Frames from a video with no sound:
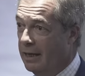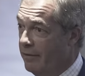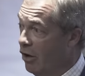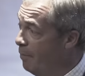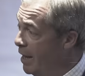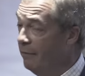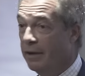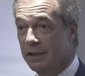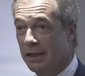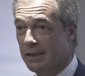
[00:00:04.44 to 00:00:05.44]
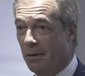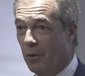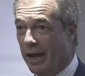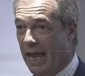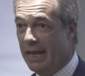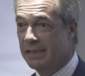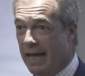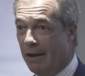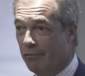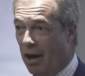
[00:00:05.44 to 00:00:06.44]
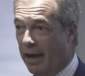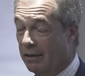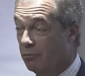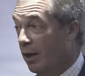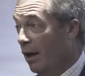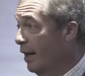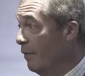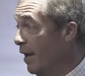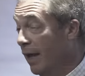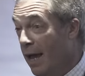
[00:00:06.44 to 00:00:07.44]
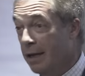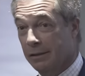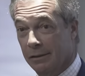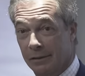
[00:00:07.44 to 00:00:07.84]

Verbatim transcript: and living off benefits in some way. Is that right? Well, I don't think it is.